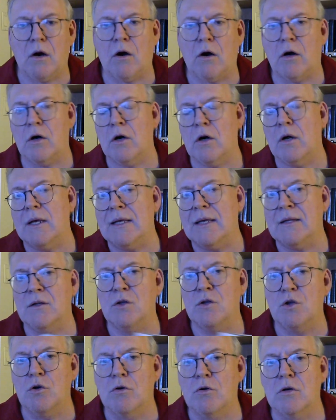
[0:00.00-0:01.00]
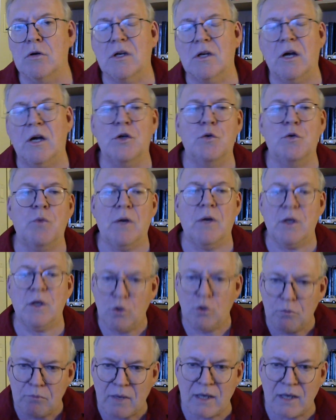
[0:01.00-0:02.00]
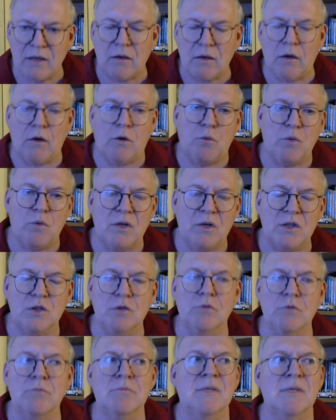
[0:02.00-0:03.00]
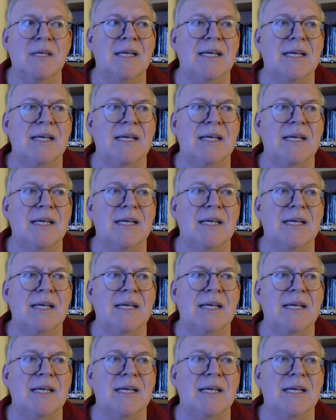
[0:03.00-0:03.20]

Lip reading: or in your country you make a resume